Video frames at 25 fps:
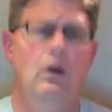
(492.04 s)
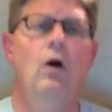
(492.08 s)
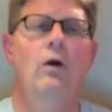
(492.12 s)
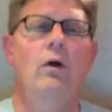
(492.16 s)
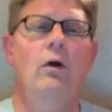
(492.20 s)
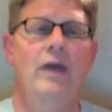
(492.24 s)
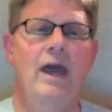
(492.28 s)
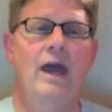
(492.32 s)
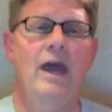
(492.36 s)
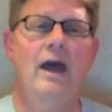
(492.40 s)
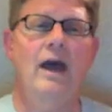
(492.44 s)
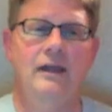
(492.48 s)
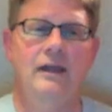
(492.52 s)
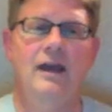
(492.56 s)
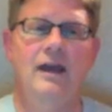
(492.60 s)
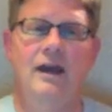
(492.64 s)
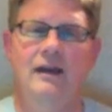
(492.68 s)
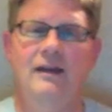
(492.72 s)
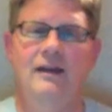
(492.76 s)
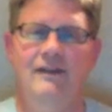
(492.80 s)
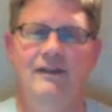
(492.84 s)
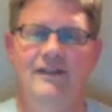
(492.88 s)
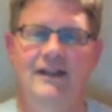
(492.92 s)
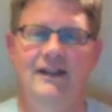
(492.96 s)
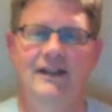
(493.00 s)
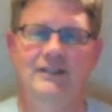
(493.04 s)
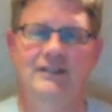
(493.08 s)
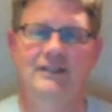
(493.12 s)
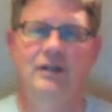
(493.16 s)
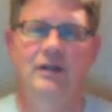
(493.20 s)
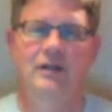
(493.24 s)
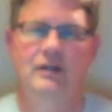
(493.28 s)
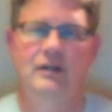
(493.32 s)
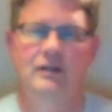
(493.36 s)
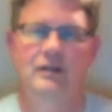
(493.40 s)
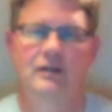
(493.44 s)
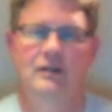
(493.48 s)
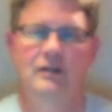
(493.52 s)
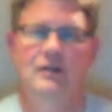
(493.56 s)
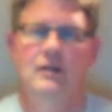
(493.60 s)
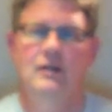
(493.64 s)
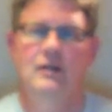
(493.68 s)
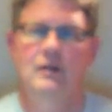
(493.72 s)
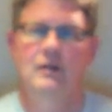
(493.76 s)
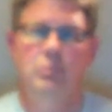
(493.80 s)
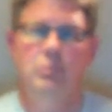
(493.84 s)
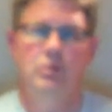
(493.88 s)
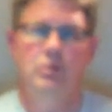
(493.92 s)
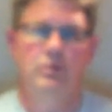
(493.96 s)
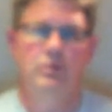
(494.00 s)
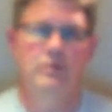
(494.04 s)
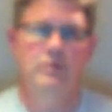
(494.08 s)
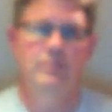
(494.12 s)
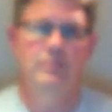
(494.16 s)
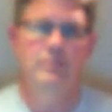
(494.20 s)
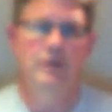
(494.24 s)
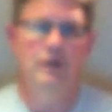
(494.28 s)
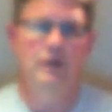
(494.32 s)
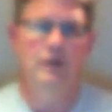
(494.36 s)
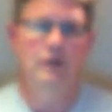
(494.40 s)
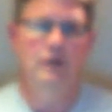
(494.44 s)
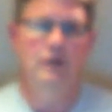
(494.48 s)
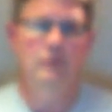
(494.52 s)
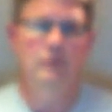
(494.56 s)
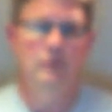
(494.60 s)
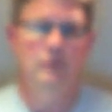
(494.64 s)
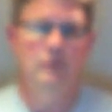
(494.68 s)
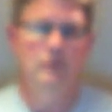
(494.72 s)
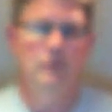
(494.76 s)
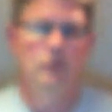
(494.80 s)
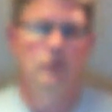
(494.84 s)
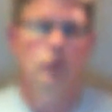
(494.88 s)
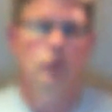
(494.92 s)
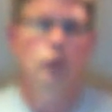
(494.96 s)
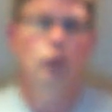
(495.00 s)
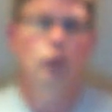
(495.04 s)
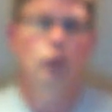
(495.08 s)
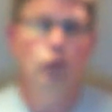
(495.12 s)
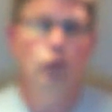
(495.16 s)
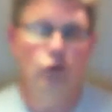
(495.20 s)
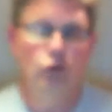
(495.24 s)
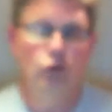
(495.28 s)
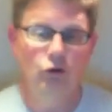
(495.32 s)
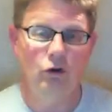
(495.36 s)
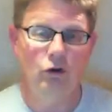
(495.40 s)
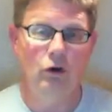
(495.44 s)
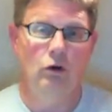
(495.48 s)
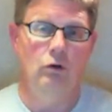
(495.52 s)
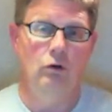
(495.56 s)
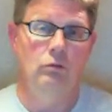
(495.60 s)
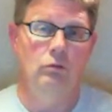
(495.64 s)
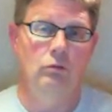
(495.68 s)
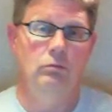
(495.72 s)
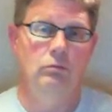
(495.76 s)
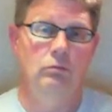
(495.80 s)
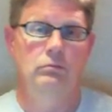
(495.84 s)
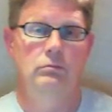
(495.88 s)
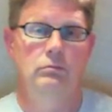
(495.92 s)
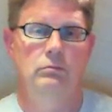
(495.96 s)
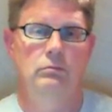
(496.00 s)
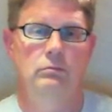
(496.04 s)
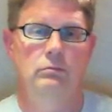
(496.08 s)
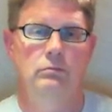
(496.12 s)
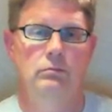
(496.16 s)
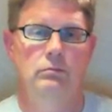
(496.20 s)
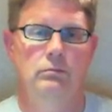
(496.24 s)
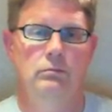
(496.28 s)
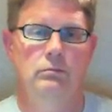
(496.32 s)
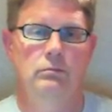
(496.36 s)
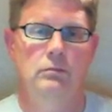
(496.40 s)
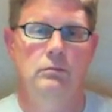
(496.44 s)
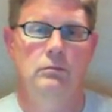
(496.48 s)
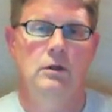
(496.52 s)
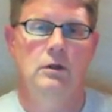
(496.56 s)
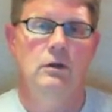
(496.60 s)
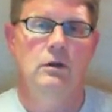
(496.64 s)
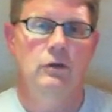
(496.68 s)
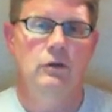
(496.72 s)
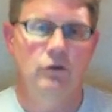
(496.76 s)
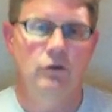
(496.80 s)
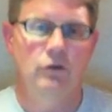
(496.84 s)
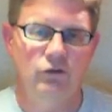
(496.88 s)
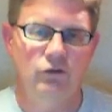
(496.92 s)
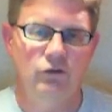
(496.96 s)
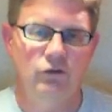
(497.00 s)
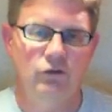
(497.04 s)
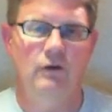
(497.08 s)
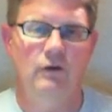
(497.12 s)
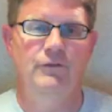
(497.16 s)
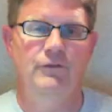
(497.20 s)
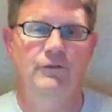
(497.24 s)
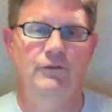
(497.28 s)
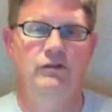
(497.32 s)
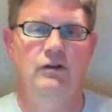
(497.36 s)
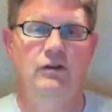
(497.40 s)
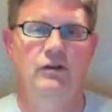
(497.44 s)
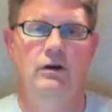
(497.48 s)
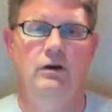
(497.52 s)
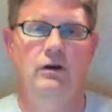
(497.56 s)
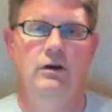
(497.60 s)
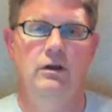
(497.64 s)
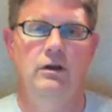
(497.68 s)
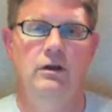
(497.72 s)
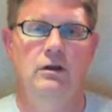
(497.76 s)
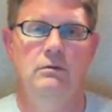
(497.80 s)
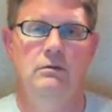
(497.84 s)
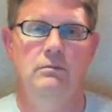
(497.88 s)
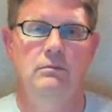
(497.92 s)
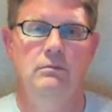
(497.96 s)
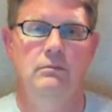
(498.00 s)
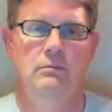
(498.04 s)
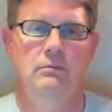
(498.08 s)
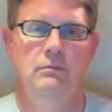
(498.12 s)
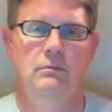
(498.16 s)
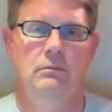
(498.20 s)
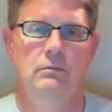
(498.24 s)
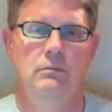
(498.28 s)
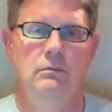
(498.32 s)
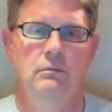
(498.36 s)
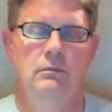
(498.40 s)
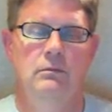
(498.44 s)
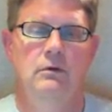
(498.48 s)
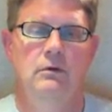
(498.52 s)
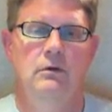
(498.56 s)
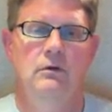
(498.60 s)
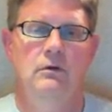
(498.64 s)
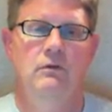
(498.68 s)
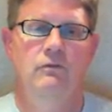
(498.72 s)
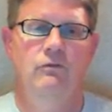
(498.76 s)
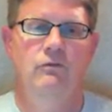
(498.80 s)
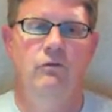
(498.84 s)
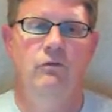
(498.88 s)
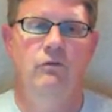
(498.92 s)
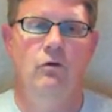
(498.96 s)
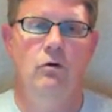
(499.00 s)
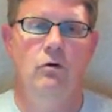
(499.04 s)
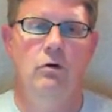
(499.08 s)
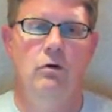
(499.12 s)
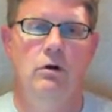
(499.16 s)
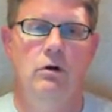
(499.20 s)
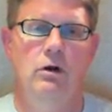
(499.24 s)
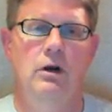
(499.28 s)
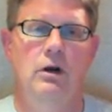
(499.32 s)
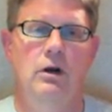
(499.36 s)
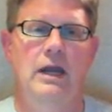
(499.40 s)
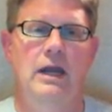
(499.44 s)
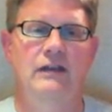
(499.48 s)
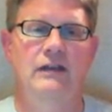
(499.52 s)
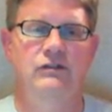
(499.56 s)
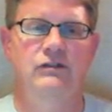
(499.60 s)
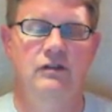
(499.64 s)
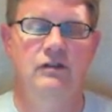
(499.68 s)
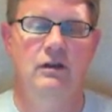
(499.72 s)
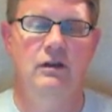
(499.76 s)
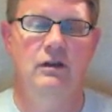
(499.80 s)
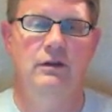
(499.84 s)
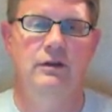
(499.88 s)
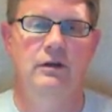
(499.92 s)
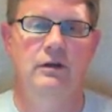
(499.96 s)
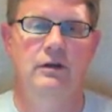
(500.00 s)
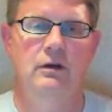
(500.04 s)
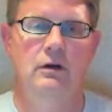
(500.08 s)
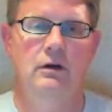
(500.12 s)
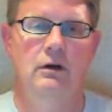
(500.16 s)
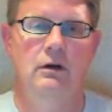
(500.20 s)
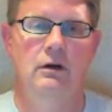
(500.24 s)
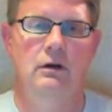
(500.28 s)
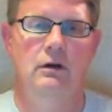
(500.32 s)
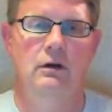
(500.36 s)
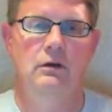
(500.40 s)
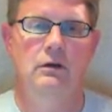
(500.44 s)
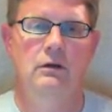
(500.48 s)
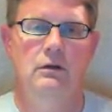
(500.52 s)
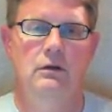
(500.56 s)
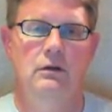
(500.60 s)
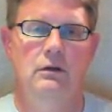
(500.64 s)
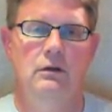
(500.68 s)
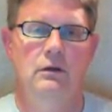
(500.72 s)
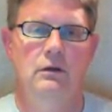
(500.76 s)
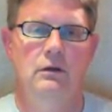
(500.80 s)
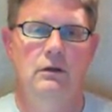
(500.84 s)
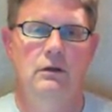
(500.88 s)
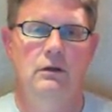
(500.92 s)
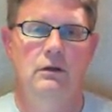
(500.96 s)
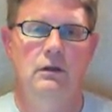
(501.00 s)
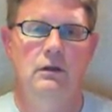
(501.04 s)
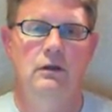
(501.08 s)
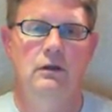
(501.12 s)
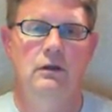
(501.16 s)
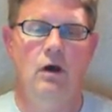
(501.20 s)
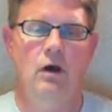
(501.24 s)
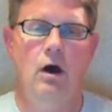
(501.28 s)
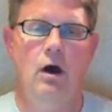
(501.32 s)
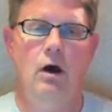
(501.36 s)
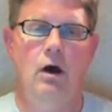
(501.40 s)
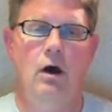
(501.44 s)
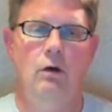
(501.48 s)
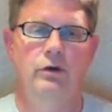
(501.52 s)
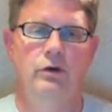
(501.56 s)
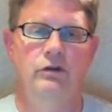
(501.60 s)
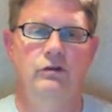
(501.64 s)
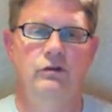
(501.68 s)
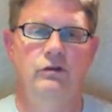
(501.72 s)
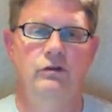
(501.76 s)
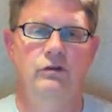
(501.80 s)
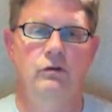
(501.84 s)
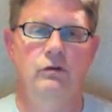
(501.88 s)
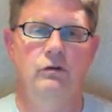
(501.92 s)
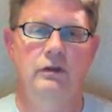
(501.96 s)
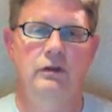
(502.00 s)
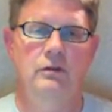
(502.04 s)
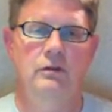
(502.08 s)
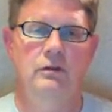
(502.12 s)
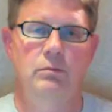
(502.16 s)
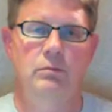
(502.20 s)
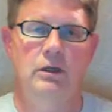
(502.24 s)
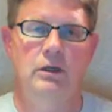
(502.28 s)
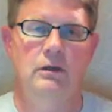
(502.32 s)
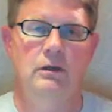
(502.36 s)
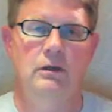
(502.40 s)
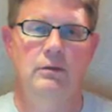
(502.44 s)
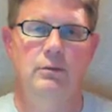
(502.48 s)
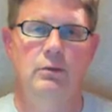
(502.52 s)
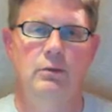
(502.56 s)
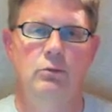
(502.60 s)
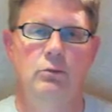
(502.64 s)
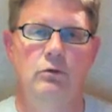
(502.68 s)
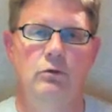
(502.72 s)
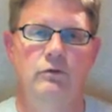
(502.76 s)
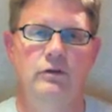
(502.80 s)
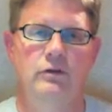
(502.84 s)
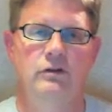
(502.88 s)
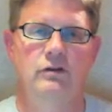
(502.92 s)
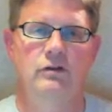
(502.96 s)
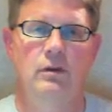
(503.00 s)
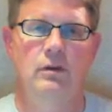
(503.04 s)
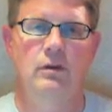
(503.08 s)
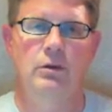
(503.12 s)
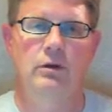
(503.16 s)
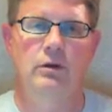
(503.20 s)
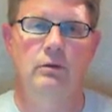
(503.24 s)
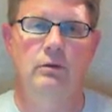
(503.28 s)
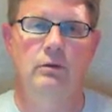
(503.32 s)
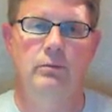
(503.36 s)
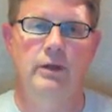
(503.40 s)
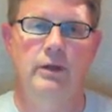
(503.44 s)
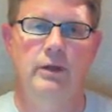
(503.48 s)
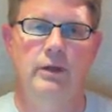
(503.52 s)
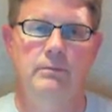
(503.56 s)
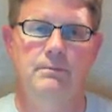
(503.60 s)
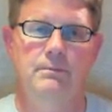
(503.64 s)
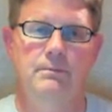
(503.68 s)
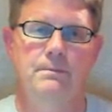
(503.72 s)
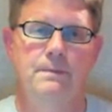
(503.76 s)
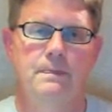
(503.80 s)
yeah, that's right. Perimeter. So, the surface area for a cylinder is always going to be, let me move this up a little bit,